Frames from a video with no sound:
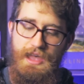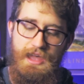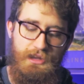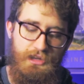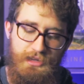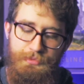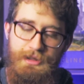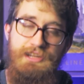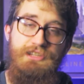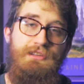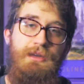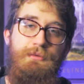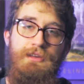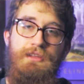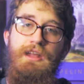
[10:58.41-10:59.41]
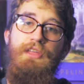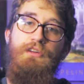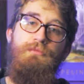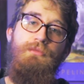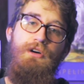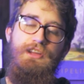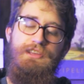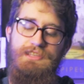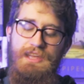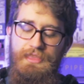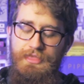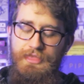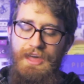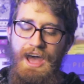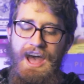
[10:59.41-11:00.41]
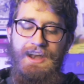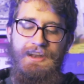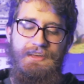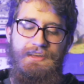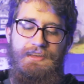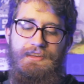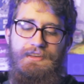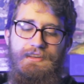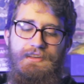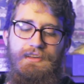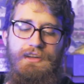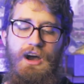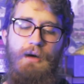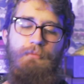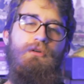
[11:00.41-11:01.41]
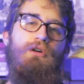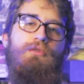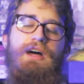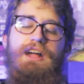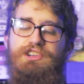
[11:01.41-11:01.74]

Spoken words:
and could potentially get me another bonus, and that combo, that